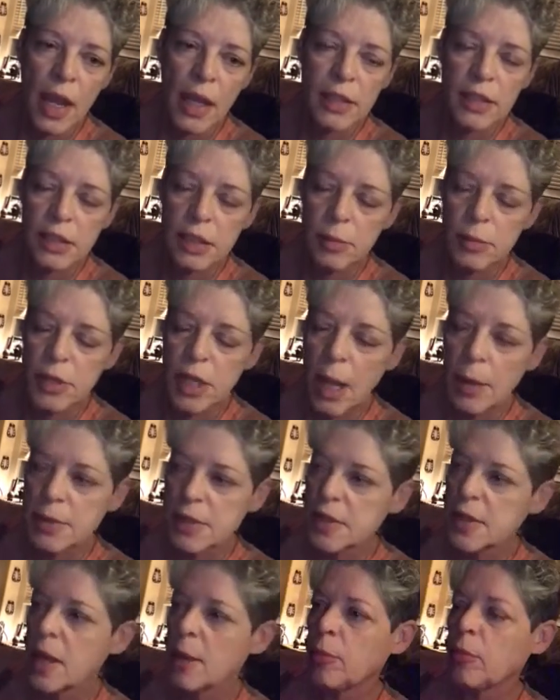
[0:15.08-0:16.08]
And
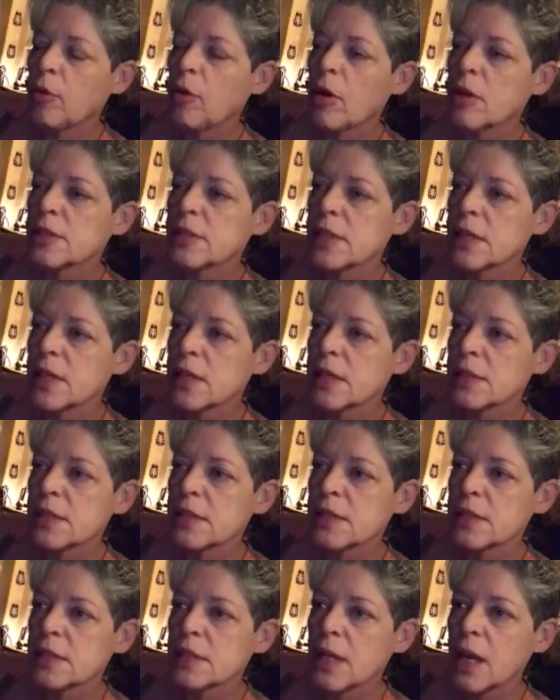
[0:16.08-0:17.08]
sometimes in that
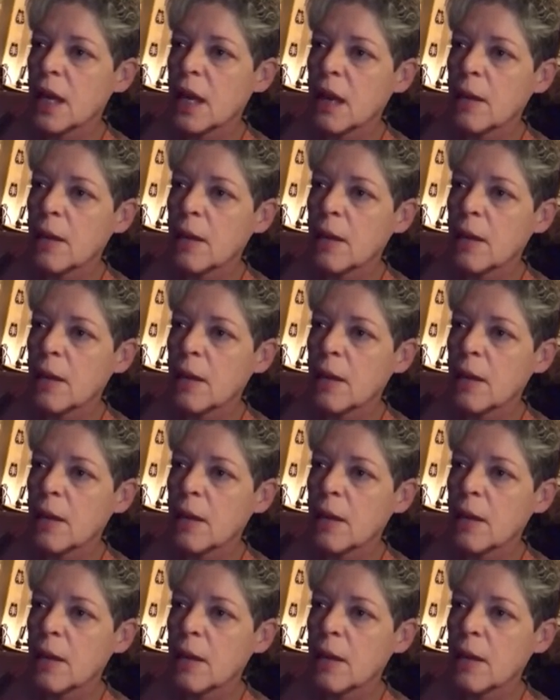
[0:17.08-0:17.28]
process,